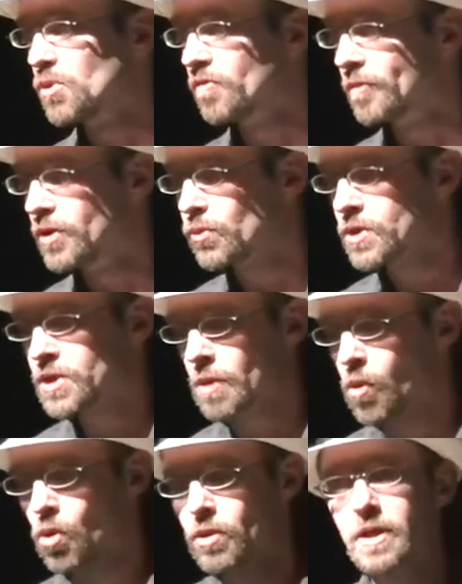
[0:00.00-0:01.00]
movement, which
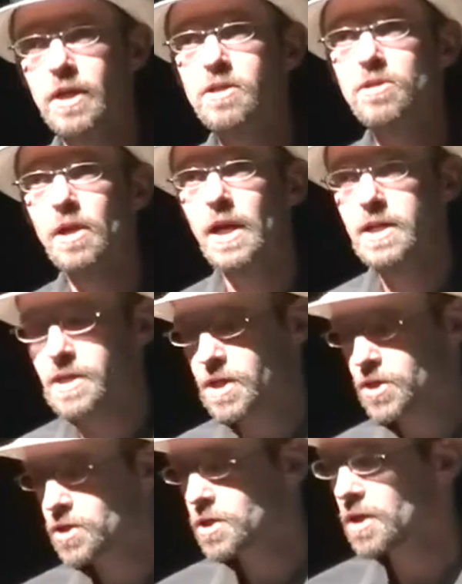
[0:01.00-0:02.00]
abhorred
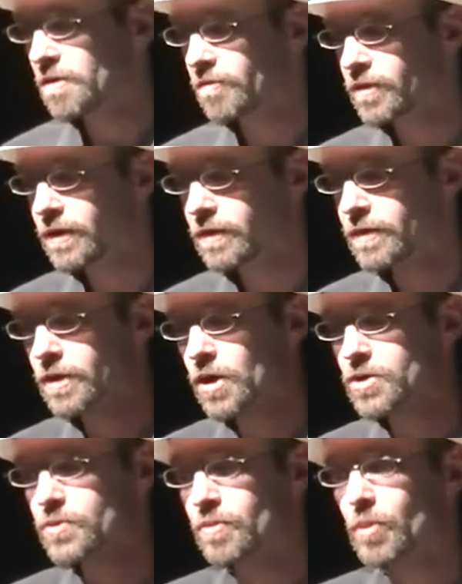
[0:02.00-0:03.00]
industrialization and everything that
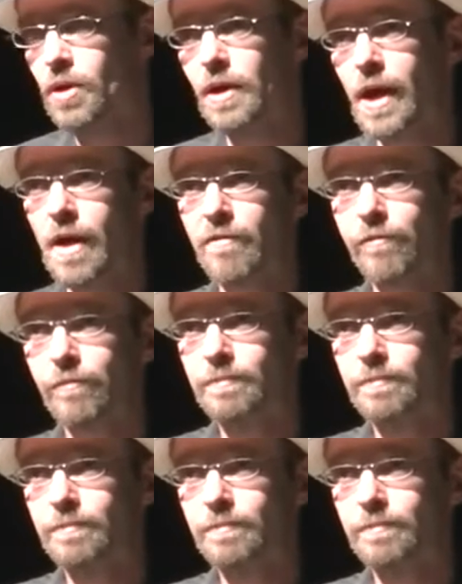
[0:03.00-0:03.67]
goes with modern life.